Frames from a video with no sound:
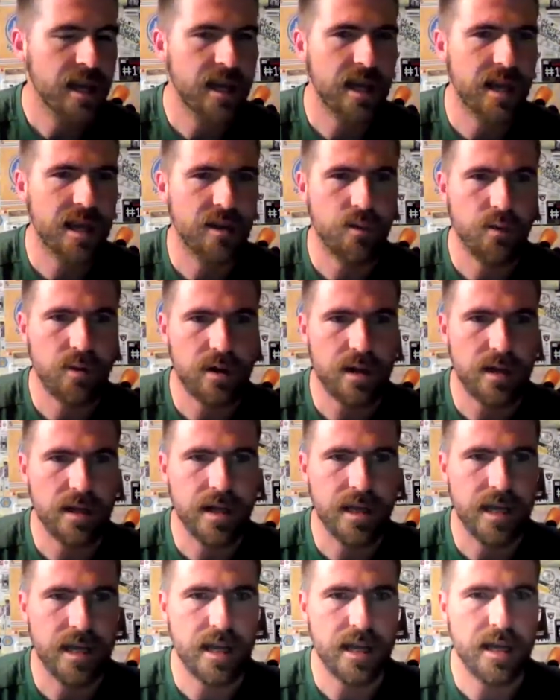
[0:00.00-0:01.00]
He had to work
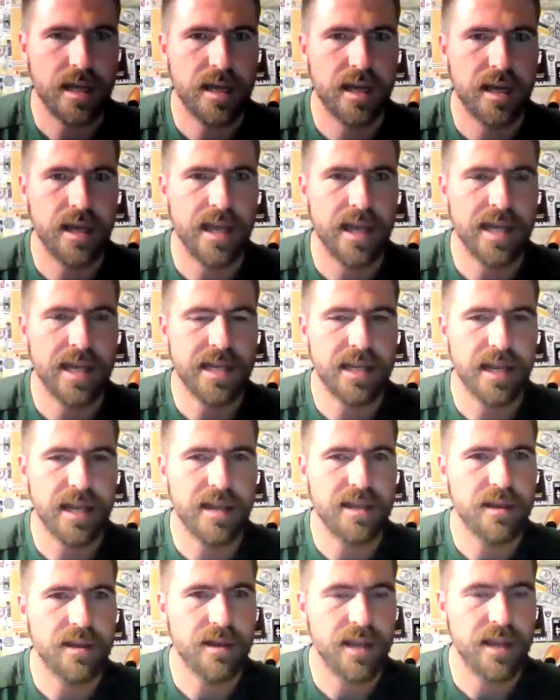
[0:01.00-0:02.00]
late last
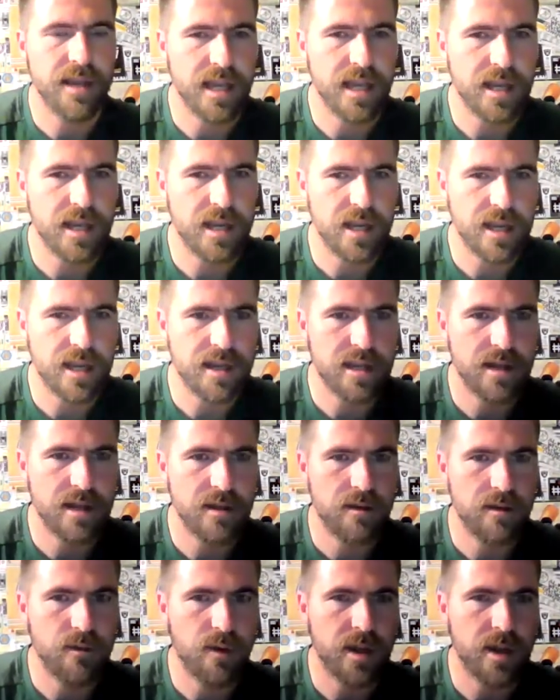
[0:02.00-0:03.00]
night, so he didn't get a chance
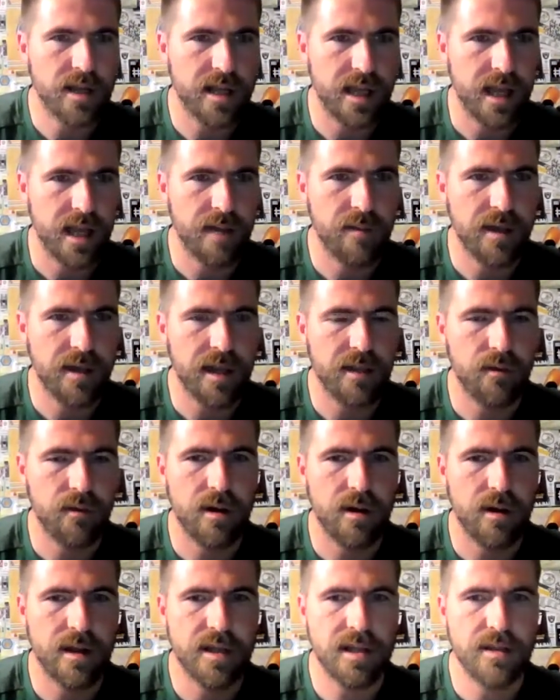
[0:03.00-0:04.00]
to watch the game like he
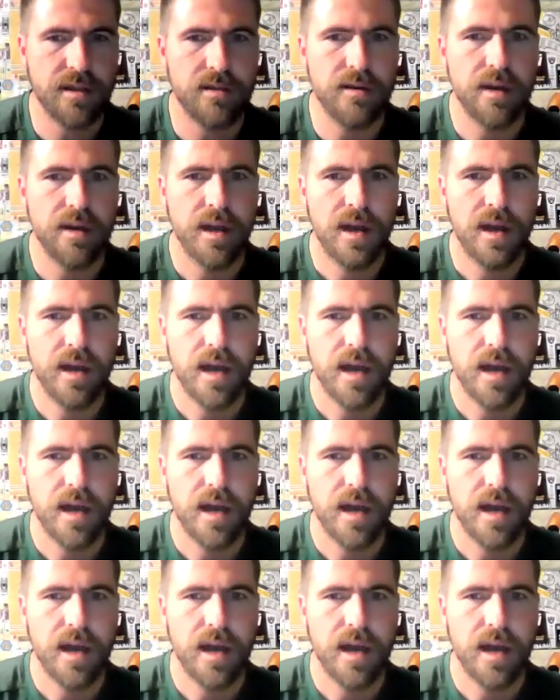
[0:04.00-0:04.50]
wanted to.